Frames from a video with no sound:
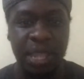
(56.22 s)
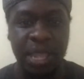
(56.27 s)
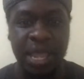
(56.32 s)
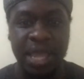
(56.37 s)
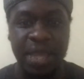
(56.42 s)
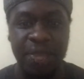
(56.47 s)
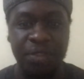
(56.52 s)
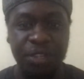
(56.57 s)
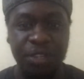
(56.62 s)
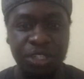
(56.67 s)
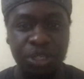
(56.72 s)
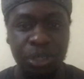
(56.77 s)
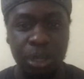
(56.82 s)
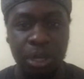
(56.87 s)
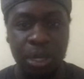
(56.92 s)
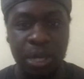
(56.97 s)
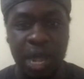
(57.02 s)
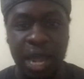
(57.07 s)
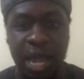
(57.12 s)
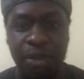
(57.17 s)
In this
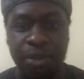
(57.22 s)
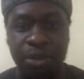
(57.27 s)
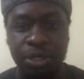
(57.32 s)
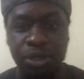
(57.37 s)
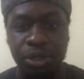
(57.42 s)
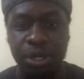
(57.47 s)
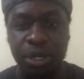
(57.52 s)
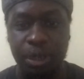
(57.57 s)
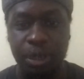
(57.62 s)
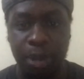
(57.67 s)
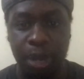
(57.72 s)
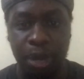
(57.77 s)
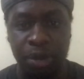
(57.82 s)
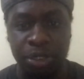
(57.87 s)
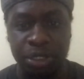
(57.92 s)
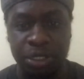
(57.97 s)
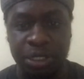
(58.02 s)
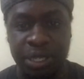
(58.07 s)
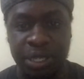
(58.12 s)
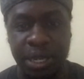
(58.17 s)
talk, I'll be talking
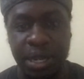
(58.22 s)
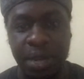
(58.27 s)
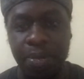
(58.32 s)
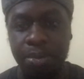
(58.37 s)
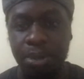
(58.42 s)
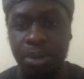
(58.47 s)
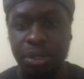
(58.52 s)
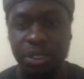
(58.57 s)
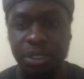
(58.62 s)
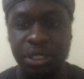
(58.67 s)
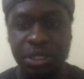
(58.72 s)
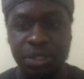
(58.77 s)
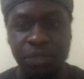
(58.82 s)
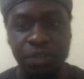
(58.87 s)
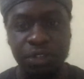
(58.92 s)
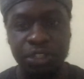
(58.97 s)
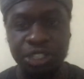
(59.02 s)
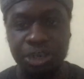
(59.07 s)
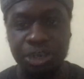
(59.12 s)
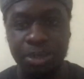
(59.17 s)
about process
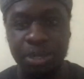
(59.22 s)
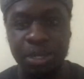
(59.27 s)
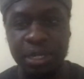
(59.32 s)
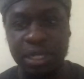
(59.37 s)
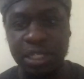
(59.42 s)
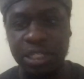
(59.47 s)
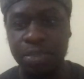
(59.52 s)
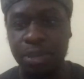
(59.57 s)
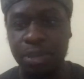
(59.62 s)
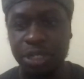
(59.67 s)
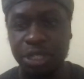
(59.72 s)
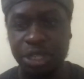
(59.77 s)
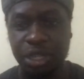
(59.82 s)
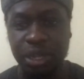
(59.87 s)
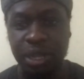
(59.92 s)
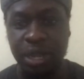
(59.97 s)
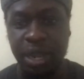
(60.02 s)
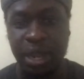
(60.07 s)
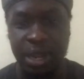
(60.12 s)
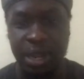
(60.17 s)
for shipping these
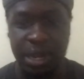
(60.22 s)
particular